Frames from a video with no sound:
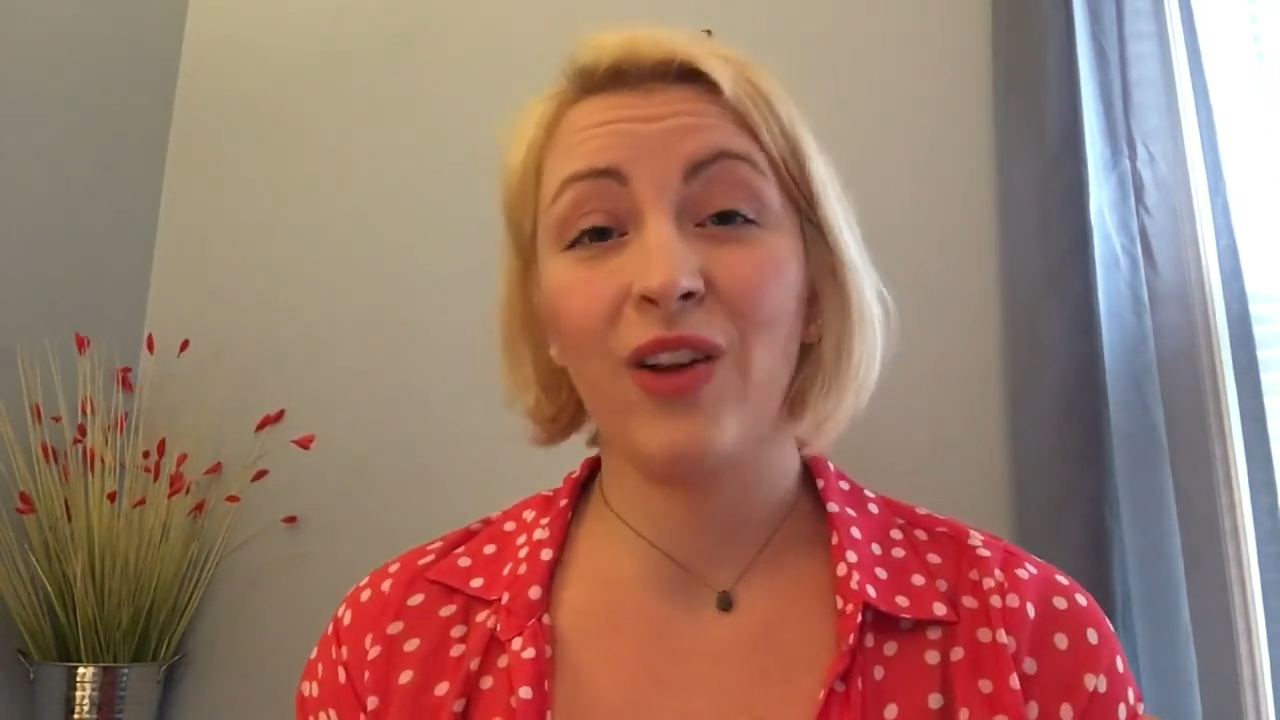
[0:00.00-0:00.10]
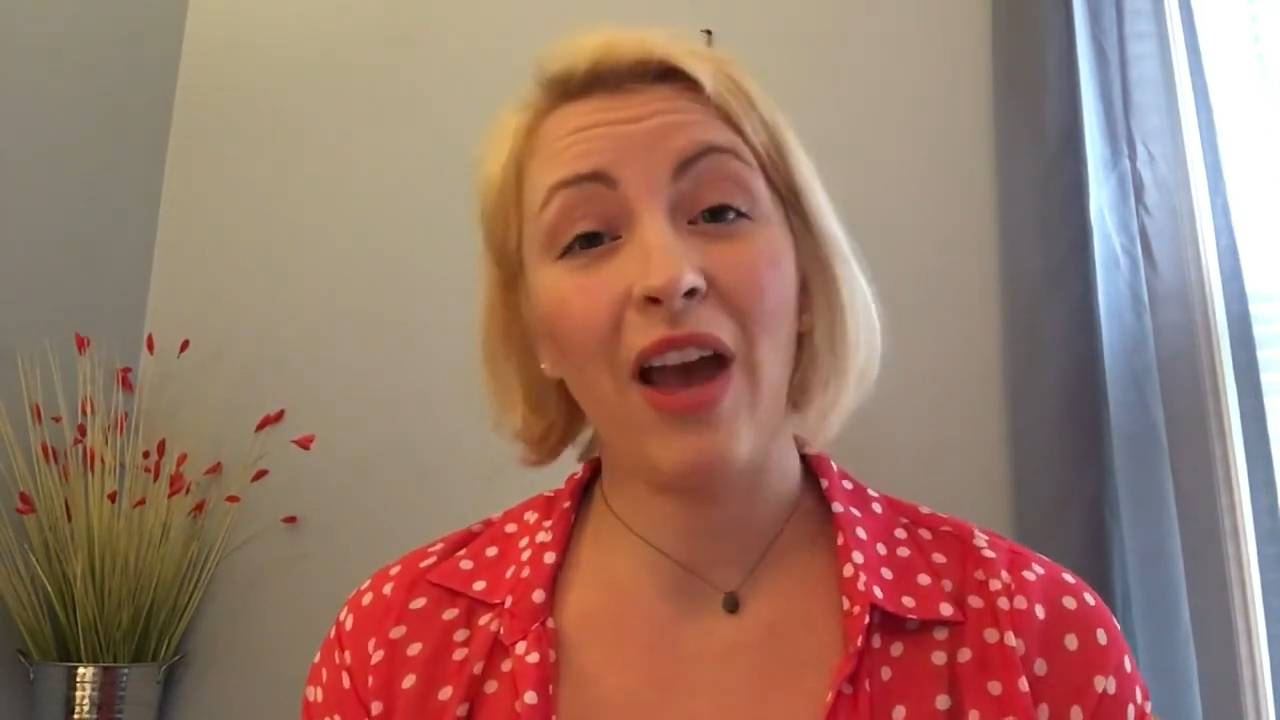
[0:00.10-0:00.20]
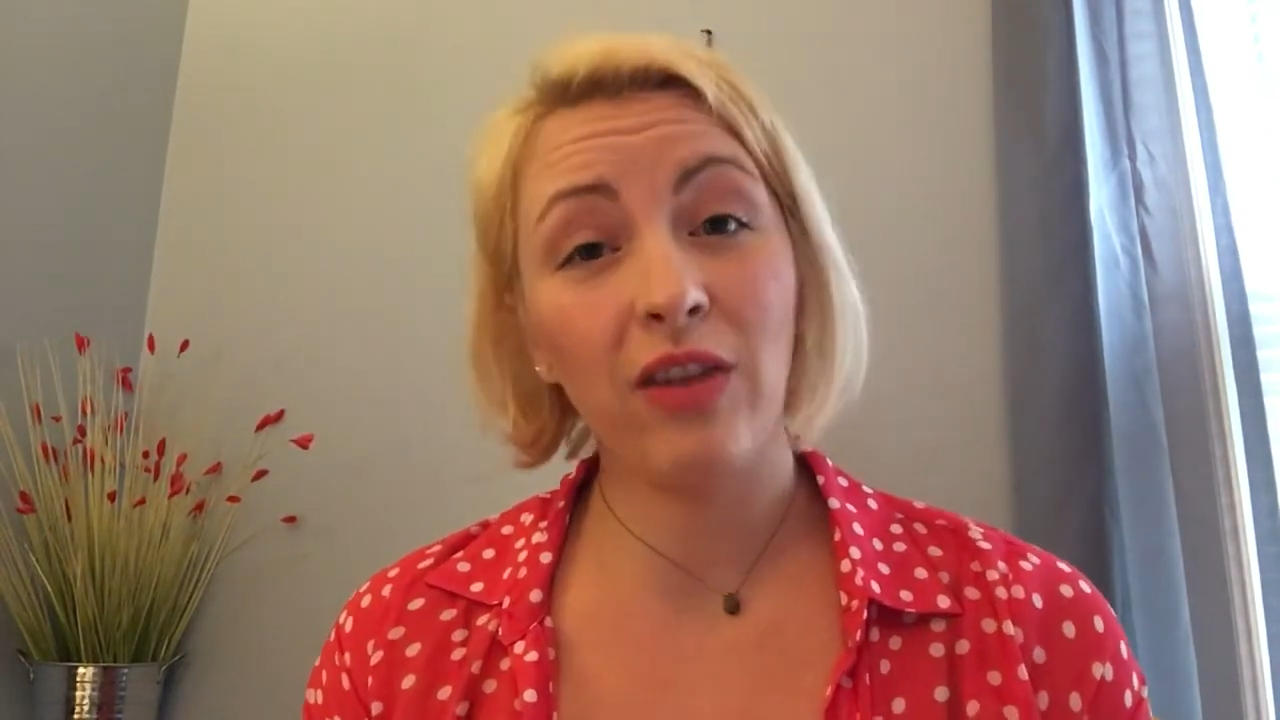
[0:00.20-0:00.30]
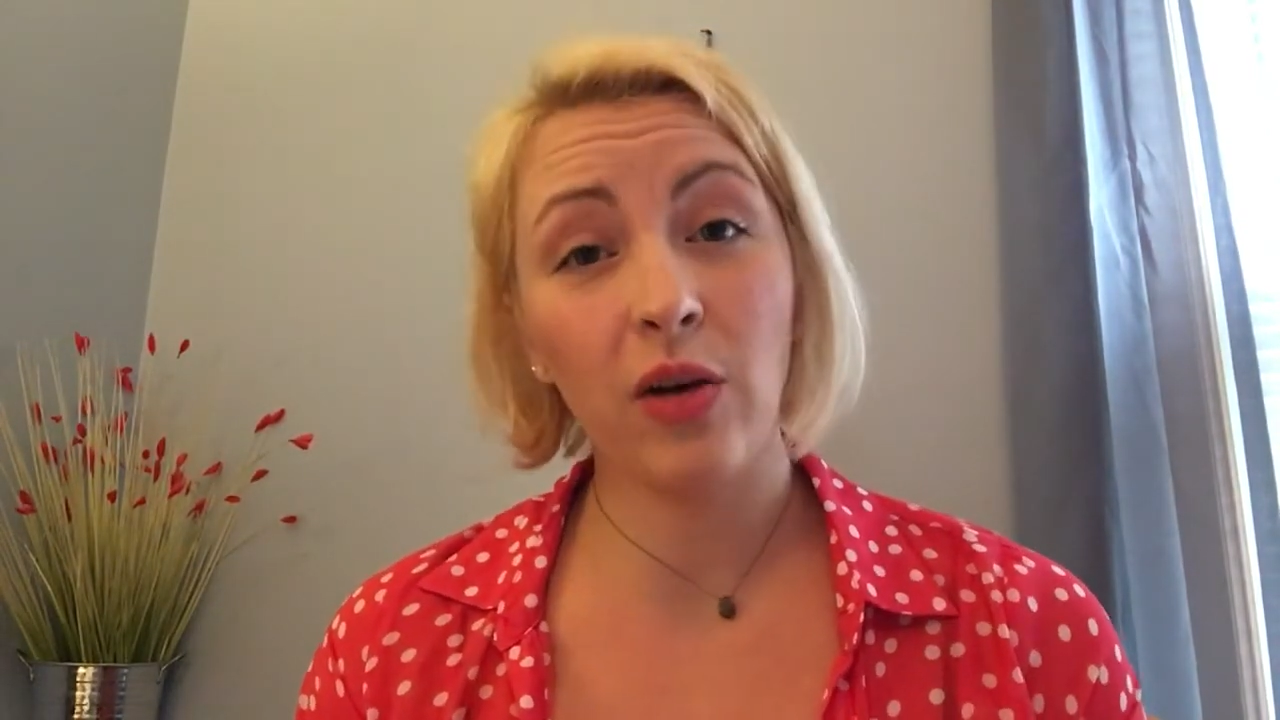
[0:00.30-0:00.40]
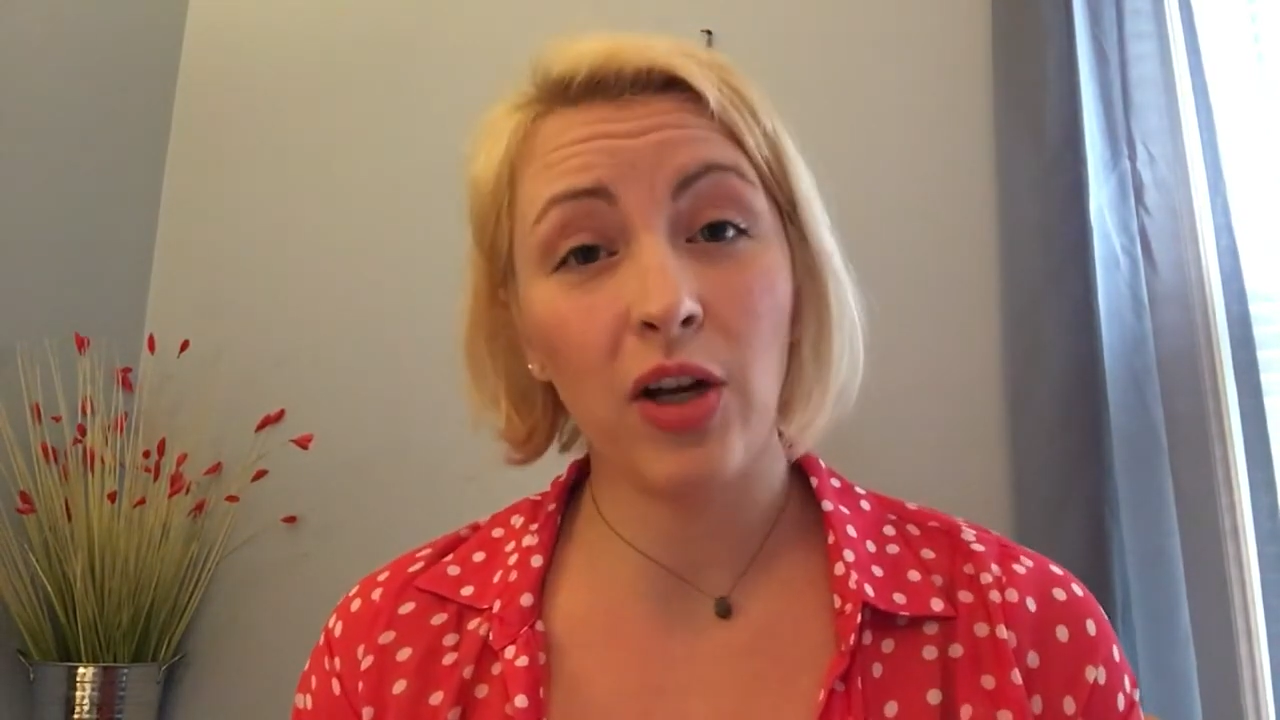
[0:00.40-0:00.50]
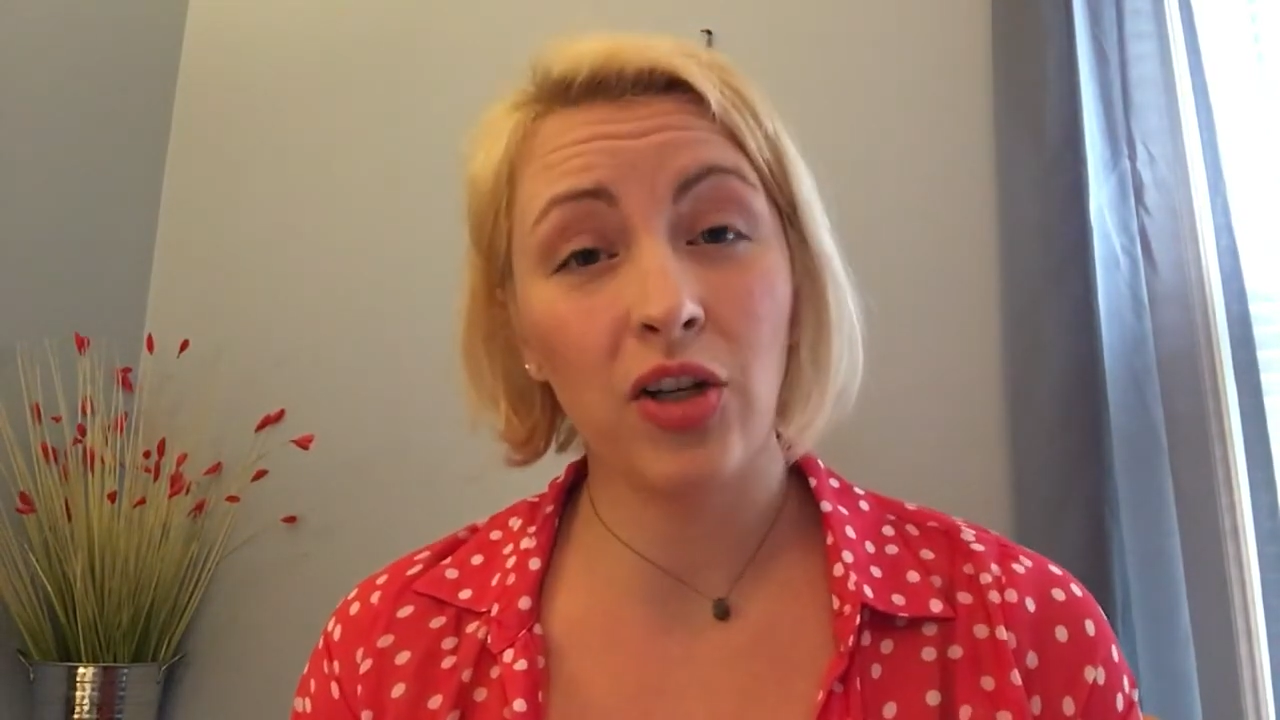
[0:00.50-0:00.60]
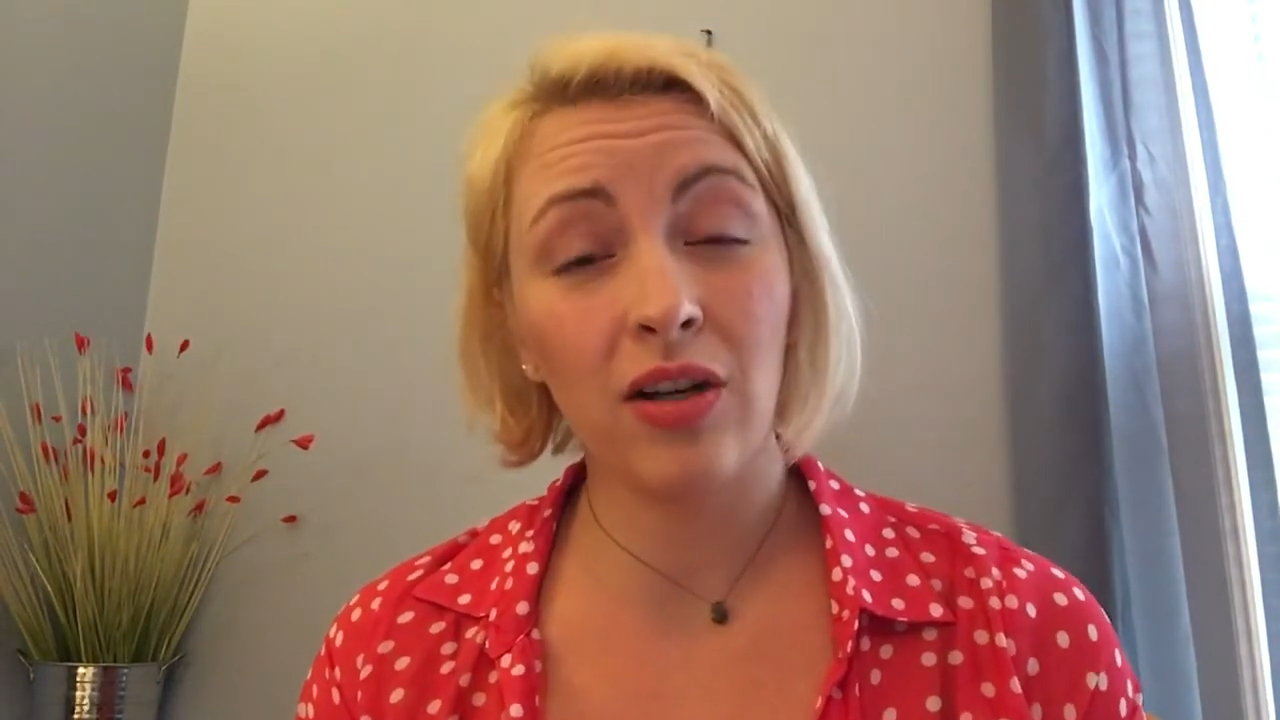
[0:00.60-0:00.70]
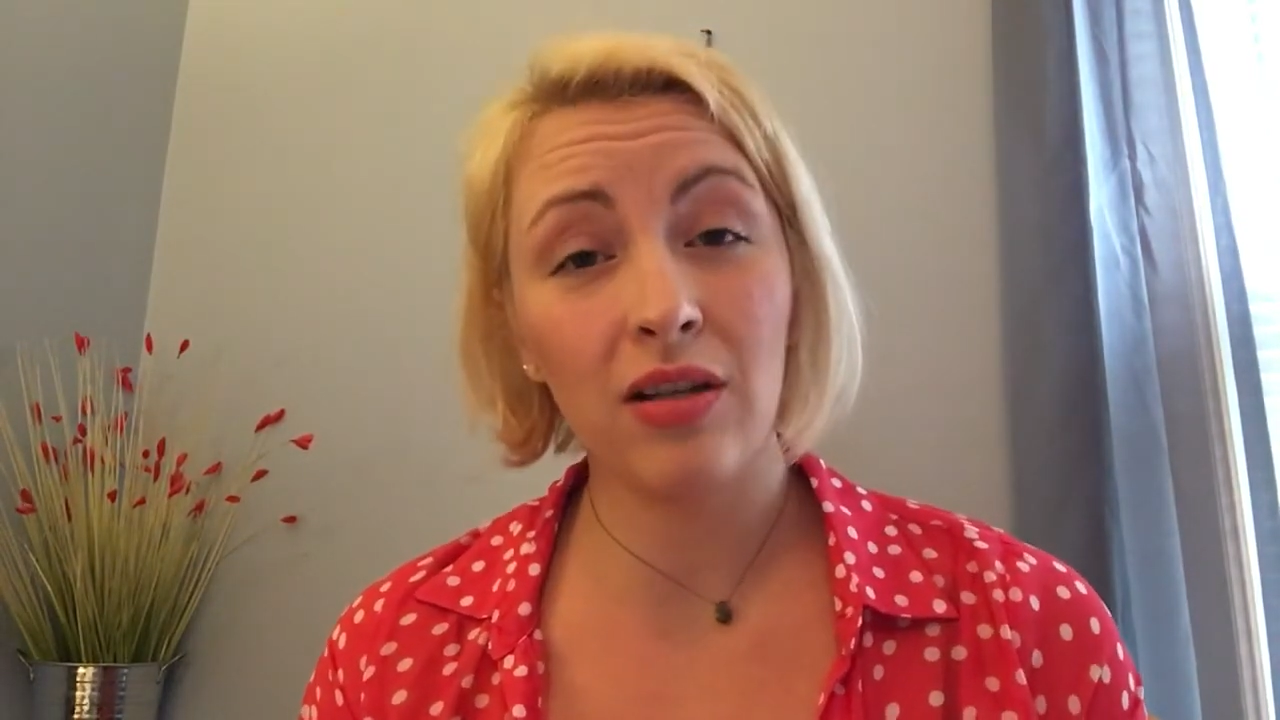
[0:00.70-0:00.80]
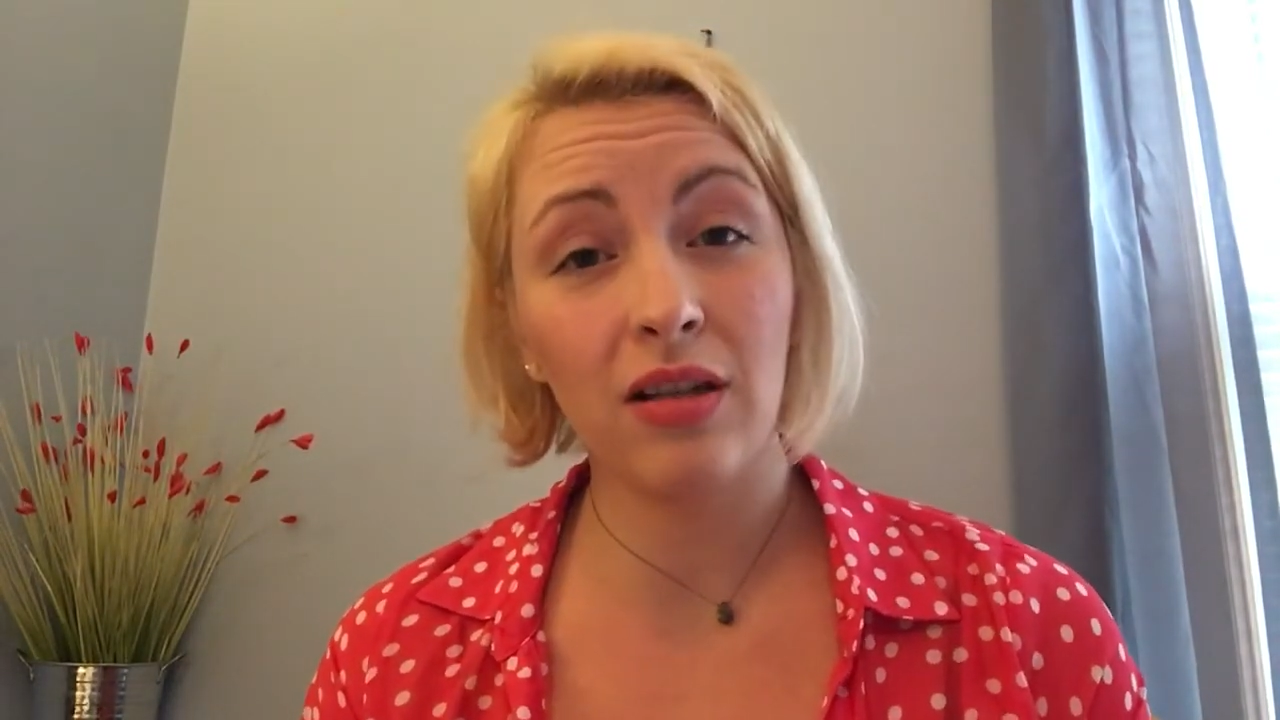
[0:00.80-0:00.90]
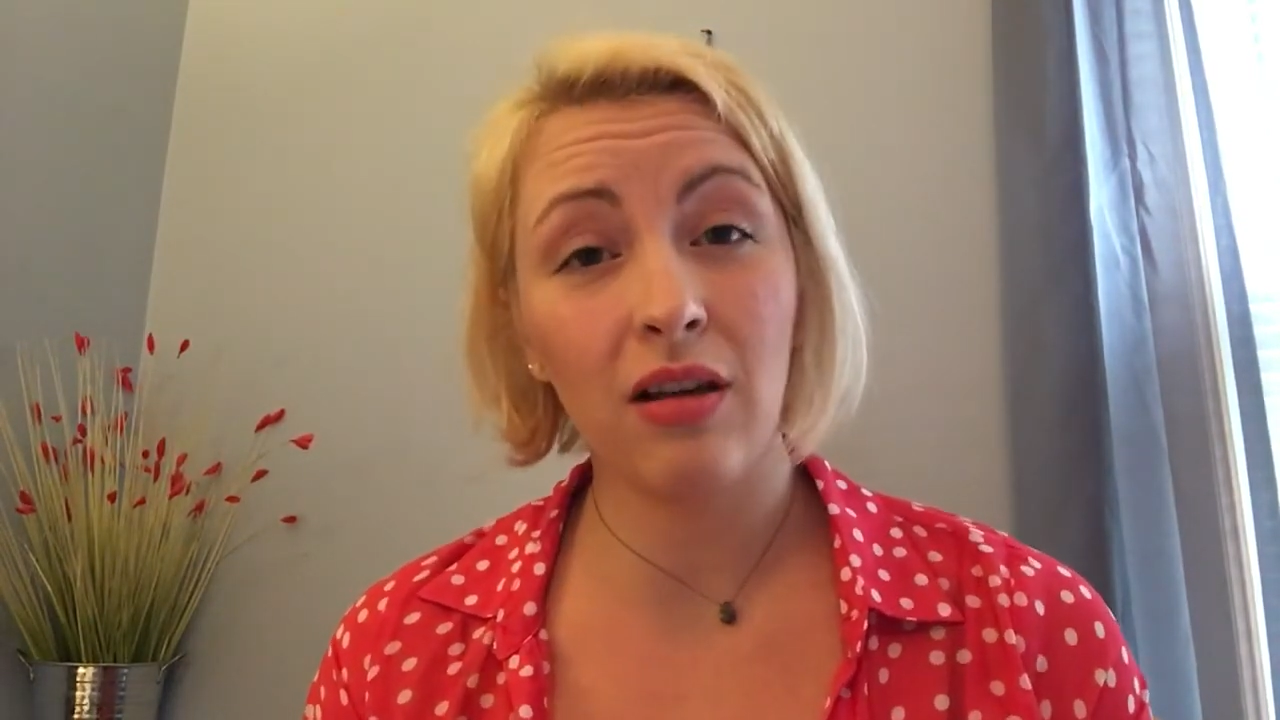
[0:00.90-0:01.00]
you have any
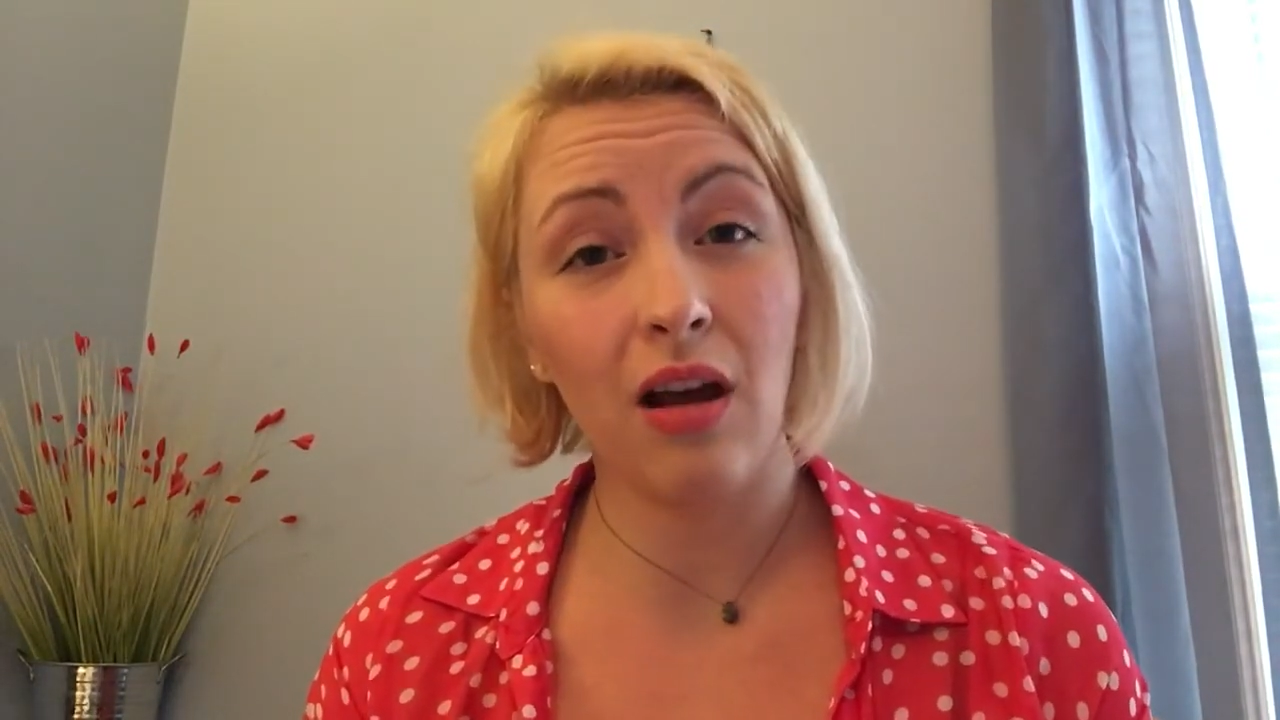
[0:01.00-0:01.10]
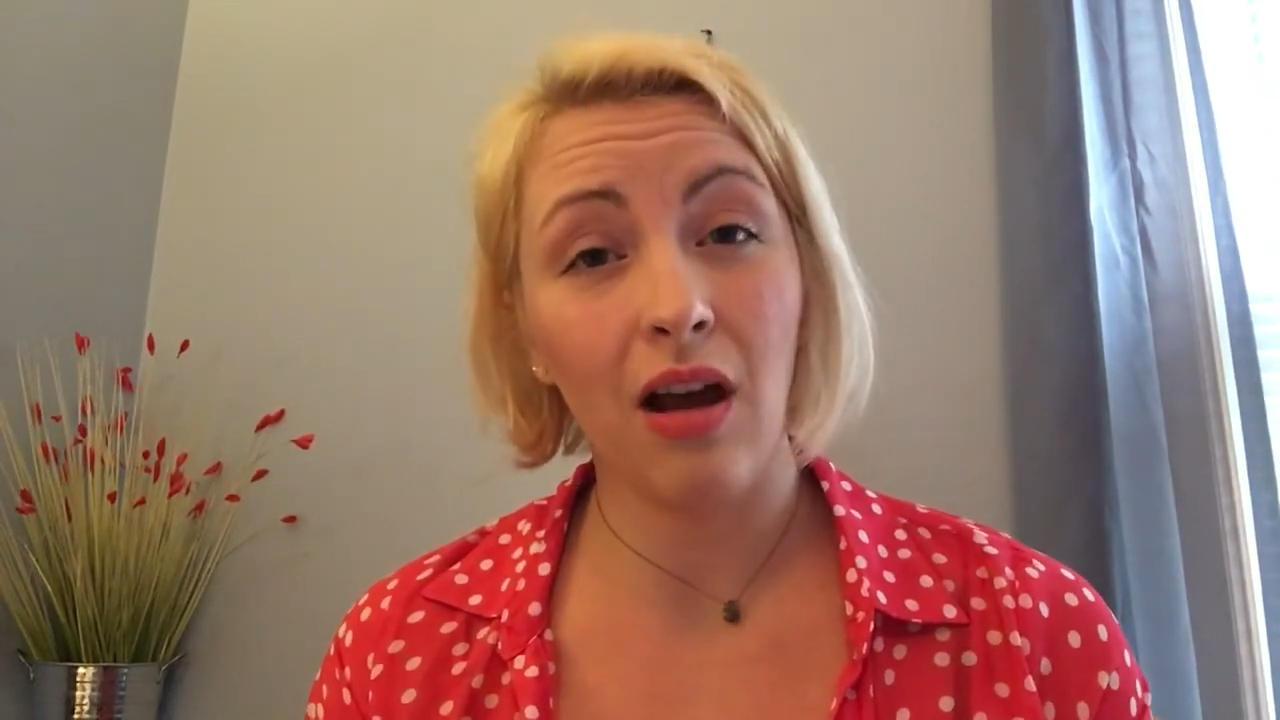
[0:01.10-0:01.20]
questions